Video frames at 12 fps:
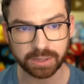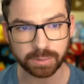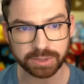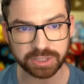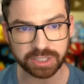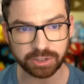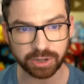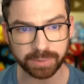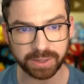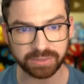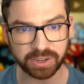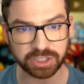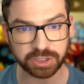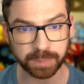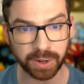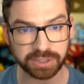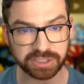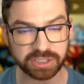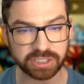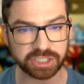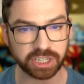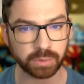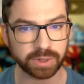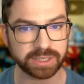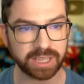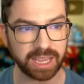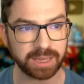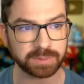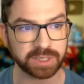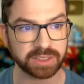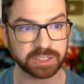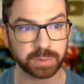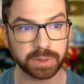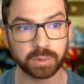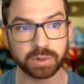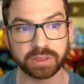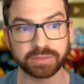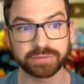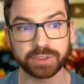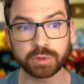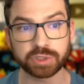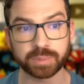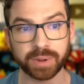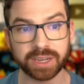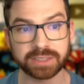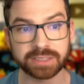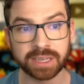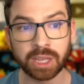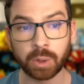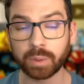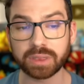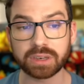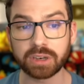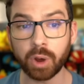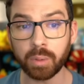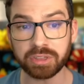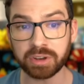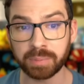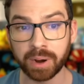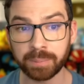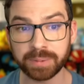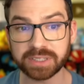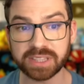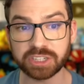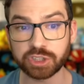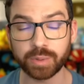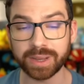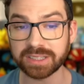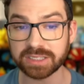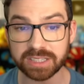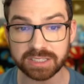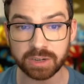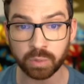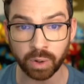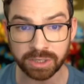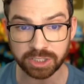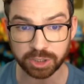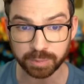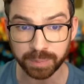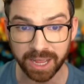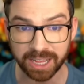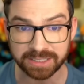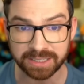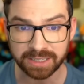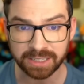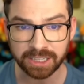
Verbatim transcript: with scenery being very sparse in the Gen one games, and this being one of the few sprites with no other purpose than to exist in one spot.